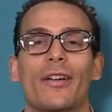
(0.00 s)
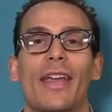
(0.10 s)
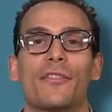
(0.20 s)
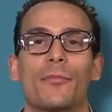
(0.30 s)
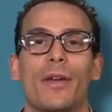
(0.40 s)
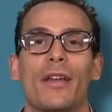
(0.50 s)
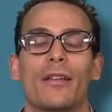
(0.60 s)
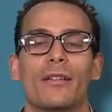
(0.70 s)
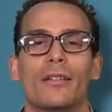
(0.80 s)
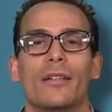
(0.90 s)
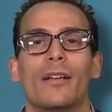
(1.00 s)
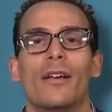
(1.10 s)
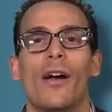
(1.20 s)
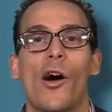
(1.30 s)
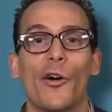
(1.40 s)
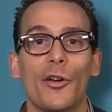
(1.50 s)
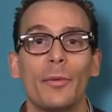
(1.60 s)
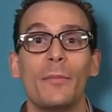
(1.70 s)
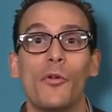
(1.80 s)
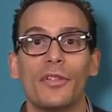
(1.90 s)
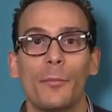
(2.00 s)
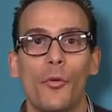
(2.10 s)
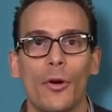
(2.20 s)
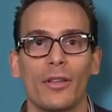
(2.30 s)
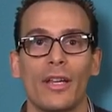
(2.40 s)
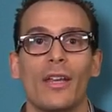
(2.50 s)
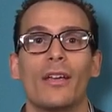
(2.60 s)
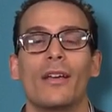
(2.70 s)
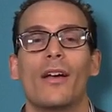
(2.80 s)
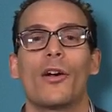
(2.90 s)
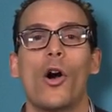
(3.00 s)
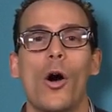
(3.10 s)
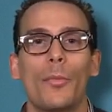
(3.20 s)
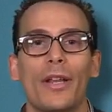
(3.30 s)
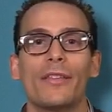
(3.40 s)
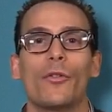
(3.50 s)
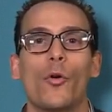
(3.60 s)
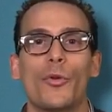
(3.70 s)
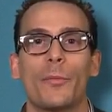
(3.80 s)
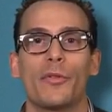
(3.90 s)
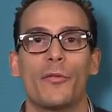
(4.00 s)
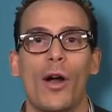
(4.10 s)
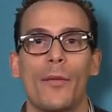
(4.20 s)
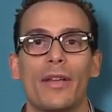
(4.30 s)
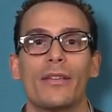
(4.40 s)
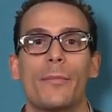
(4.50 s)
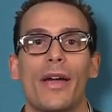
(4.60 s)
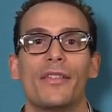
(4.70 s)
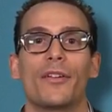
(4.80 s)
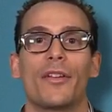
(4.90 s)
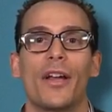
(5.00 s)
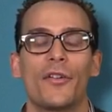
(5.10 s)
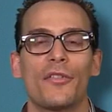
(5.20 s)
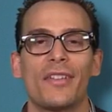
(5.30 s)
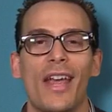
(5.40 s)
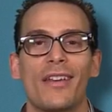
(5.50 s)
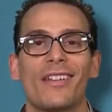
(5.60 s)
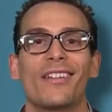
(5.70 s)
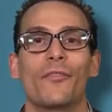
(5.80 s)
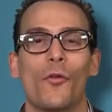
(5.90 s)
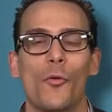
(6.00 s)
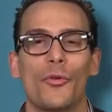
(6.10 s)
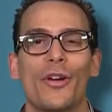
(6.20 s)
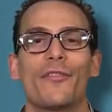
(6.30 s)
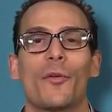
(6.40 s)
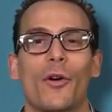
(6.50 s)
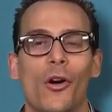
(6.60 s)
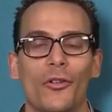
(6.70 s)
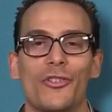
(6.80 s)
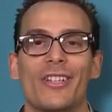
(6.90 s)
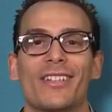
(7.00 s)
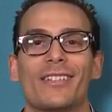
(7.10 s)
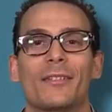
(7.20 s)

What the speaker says: non-cancer pain. Arguably most importantly, competent opioid prescribing depends on an understanding of opioid pharmacology.